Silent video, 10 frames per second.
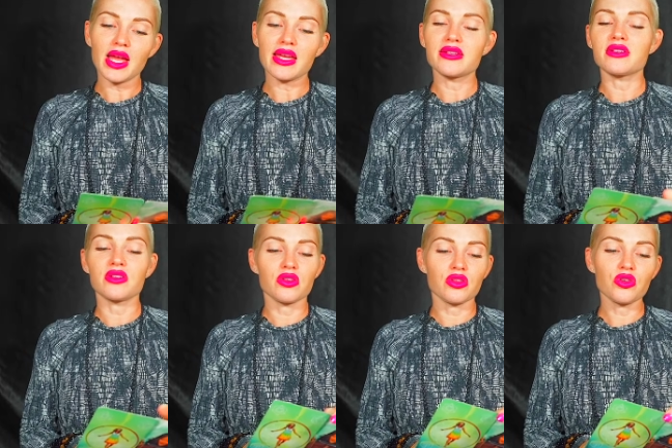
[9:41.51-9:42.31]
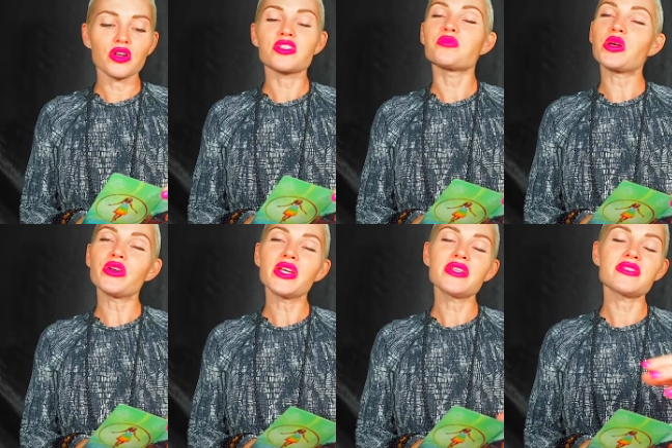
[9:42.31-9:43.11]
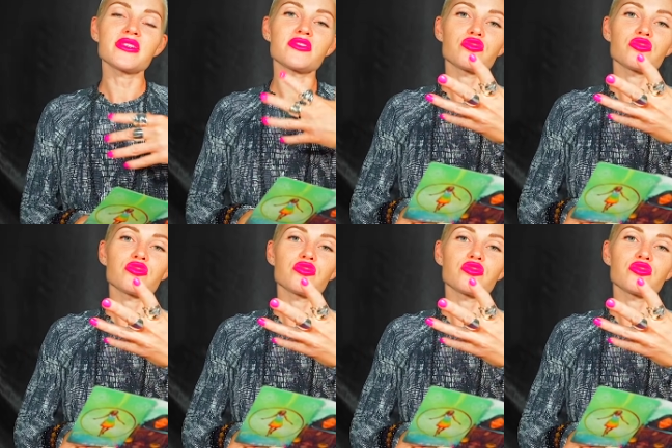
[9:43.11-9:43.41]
and your experiences